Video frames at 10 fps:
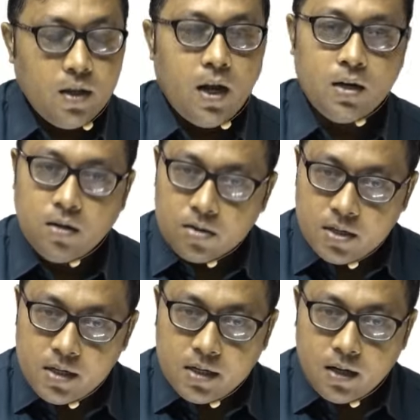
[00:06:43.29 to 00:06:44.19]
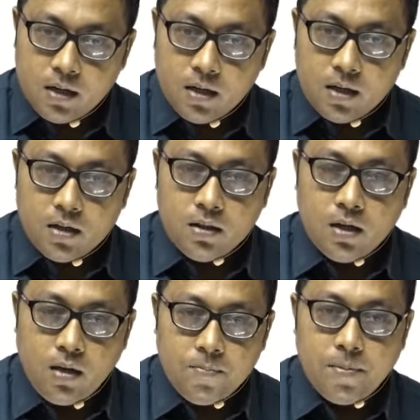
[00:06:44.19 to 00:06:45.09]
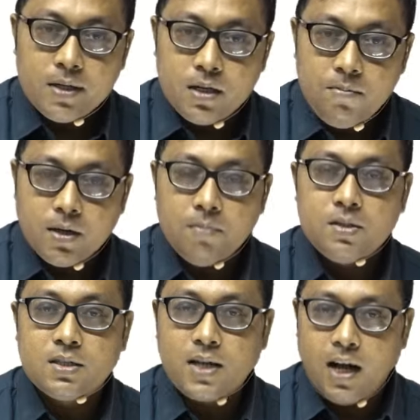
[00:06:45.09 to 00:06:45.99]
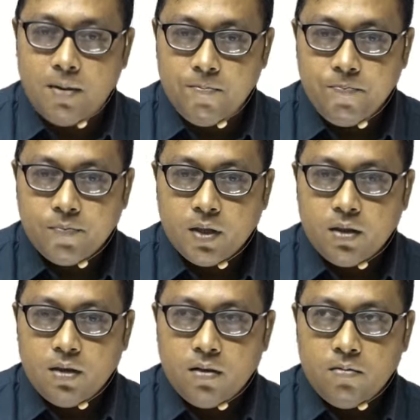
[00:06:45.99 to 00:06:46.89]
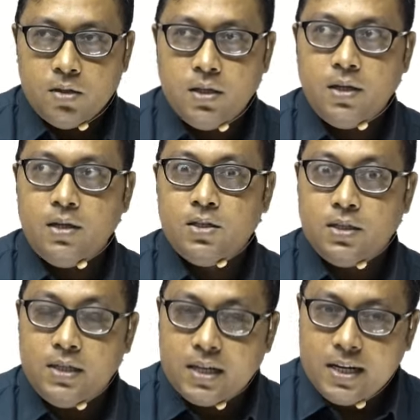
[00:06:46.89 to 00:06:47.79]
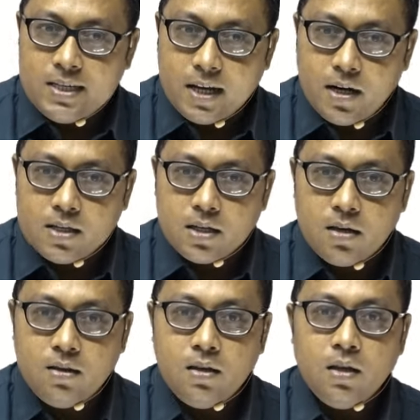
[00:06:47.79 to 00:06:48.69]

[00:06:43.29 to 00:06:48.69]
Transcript: And docility, the patient becomes calm, means there is decreased aggression,